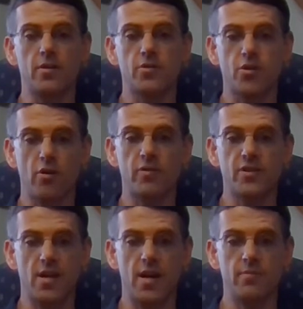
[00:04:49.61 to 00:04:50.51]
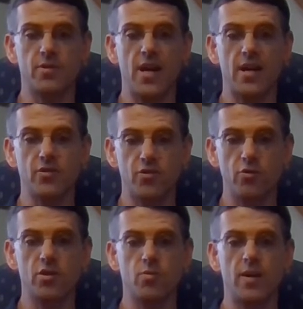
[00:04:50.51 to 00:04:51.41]
service times as
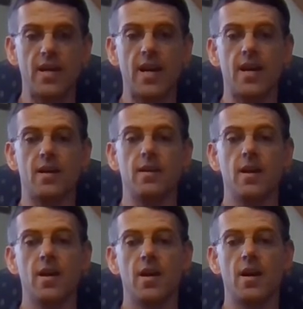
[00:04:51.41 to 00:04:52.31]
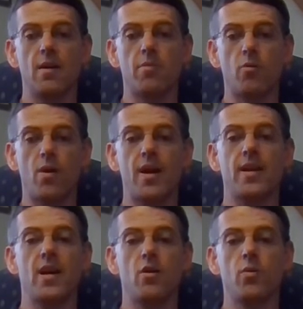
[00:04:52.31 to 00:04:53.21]
soon as we can. But right
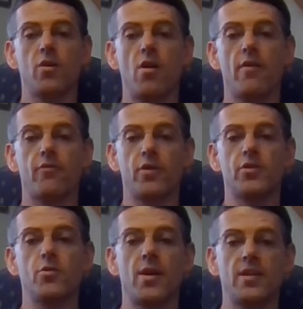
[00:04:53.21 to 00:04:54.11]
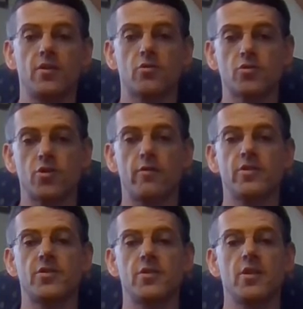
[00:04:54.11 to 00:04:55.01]
now we are offering 2 identical
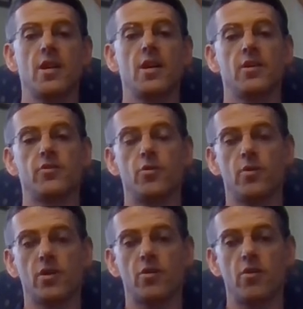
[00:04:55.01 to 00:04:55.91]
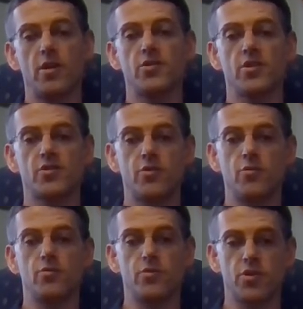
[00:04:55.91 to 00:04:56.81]
services to encourage us
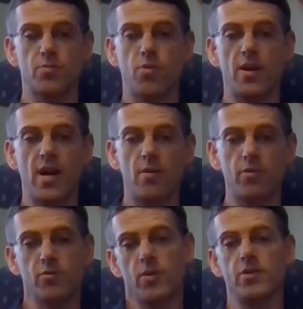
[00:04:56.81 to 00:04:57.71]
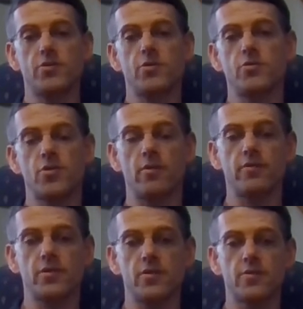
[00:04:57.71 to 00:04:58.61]
to spread out between the 2
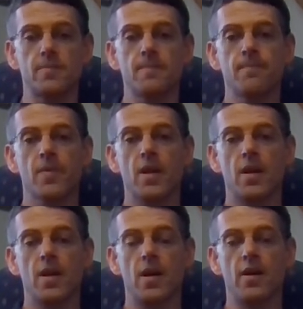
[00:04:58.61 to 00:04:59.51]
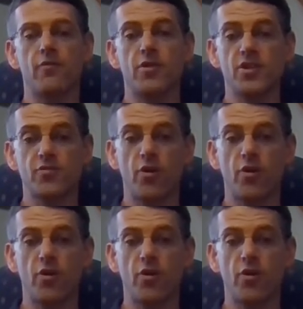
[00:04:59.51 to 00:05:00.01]
services. For this